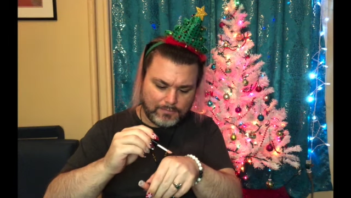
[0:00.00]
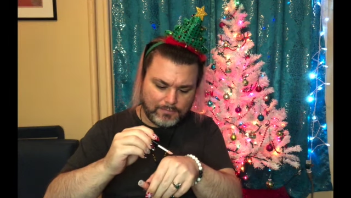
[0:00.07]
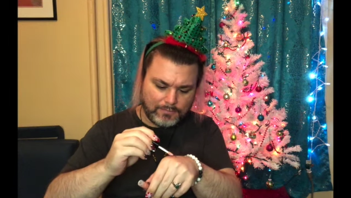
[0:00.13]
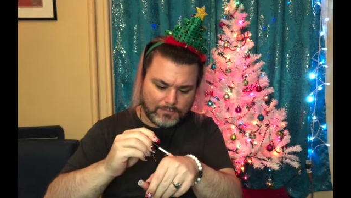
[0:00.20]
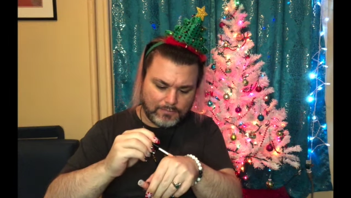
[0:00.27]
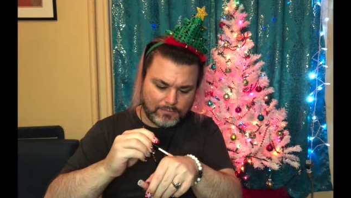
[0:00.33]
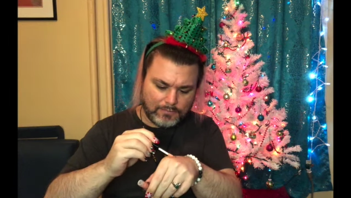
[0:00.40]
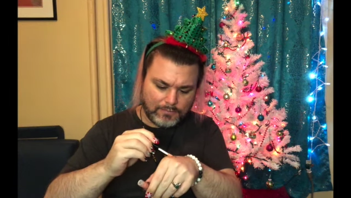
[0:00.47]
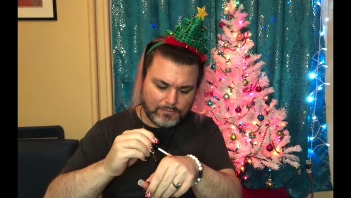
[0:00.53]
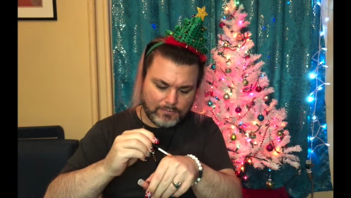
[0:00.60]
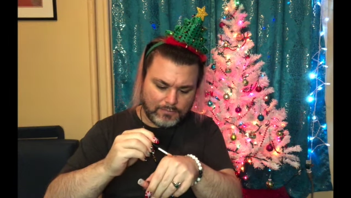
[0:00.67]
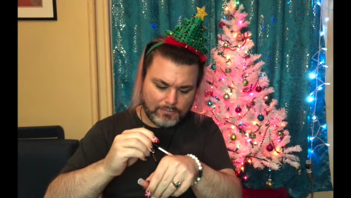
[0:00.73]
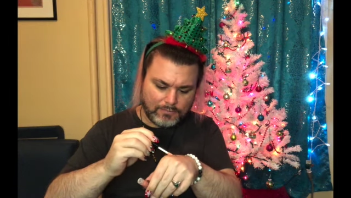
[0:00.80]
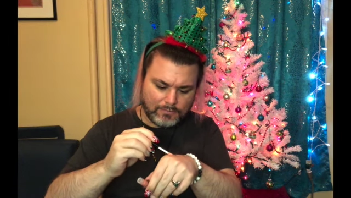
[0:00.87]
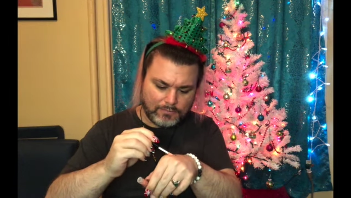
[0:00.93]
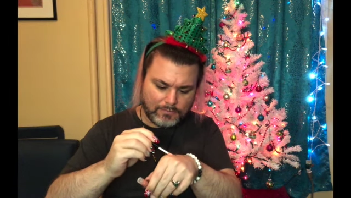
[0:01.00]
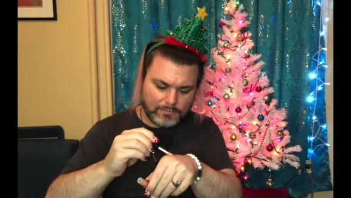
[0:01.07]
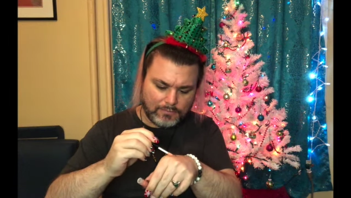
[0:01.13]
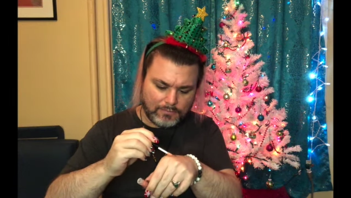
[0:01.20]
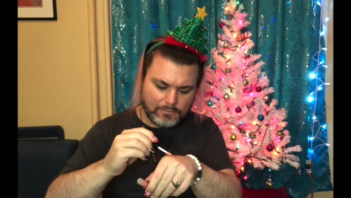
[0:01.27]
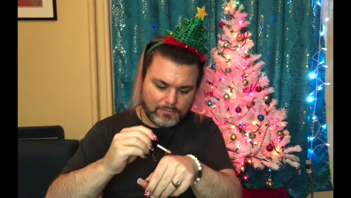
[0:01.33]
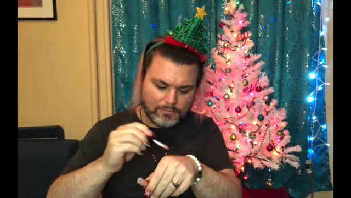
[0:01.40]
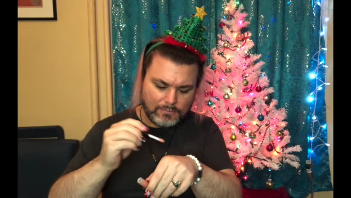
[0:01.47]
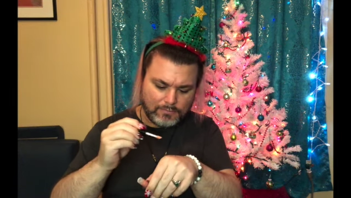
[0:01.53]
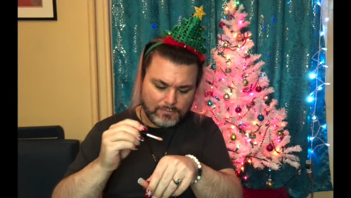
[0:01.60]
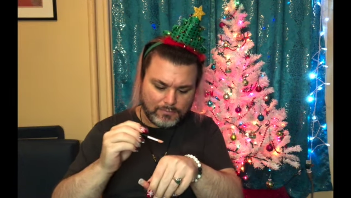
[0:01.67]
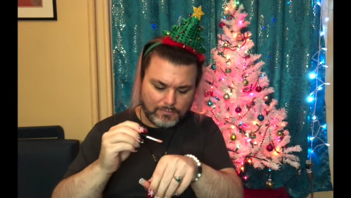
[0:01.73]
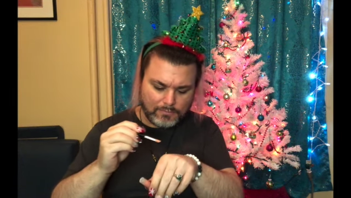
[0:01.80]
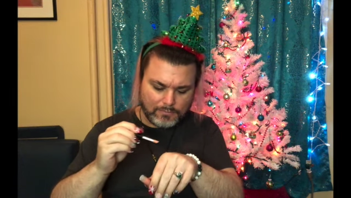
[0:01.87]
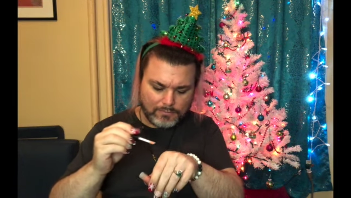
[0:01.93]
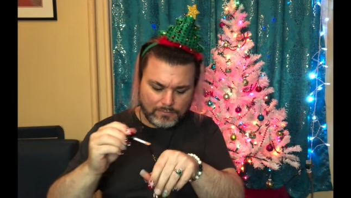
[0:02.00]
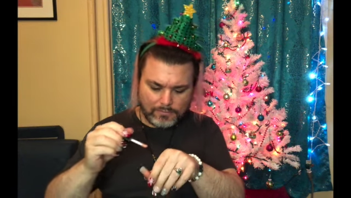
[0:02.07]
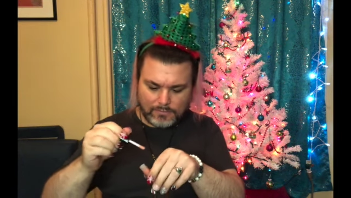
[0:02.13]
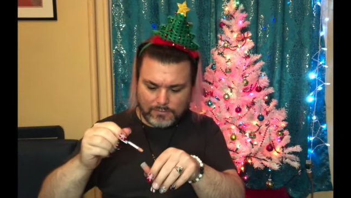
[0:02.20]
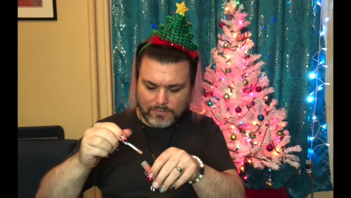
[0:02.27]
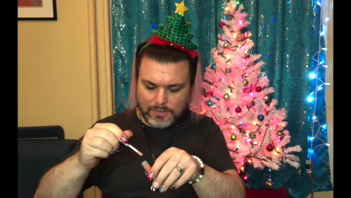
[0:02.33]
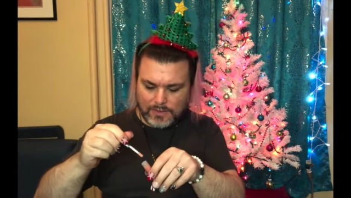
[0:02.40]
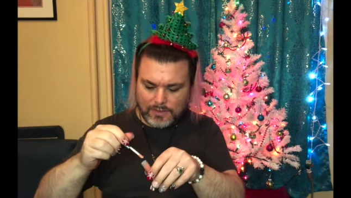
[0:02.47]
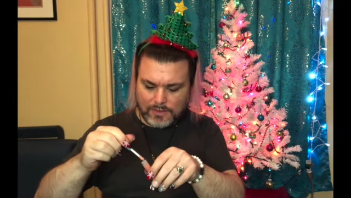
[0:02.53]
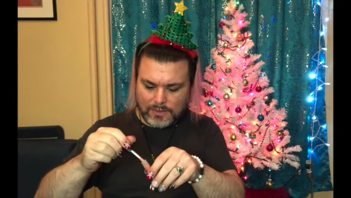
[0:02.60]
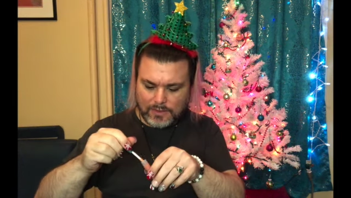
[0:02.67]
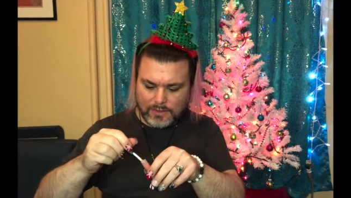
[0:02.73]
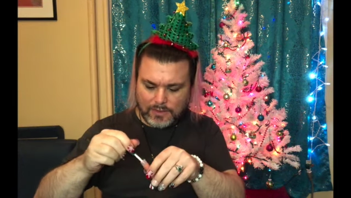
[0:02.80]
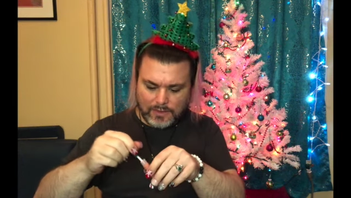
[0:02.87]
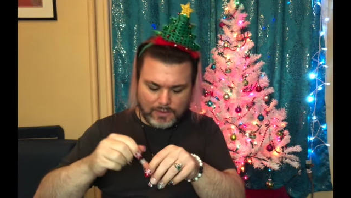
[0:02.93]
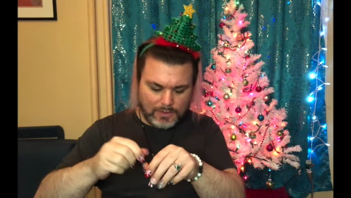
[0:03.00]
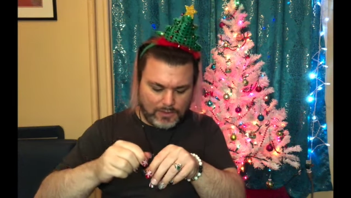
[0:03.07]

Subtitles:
(no one is talking)